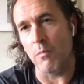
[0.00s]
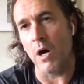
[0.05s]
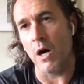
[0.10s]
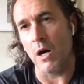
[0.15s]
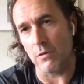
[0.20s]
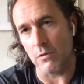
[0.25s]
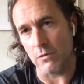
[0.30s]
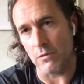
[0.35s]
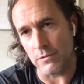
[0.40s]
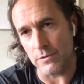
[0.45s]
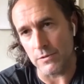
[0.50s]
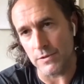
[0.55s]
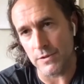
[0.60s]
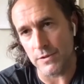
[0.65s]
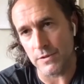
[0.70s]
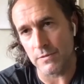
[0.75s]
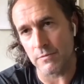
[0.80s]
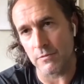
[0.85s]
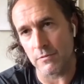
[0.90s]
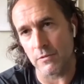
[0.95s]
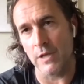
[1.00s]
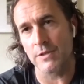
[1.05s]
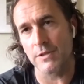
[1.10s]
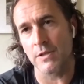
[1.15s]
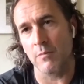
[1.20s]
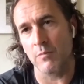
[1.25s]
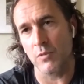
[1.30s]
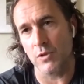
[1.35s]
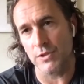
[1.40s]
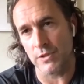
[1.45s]
models,
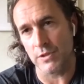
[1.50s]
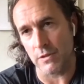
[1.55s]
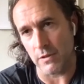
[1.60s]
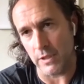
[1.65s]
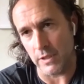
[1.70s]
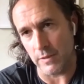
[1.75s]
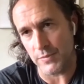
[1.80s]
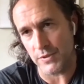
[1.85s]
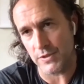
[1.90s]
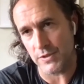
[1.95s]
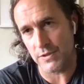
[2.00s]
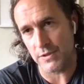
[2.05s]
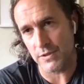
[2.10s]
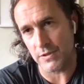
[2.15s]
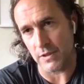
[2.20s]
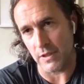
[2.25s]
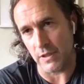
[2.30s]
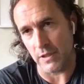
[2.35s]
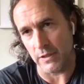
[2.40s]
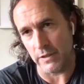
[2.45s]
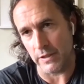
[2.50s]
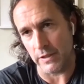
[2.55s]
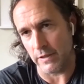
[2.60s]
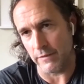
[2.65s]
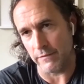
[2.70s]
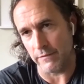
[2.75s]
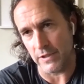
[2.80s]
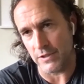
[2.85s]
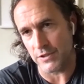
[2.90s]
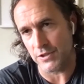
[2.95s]
Grasshopper scripts, and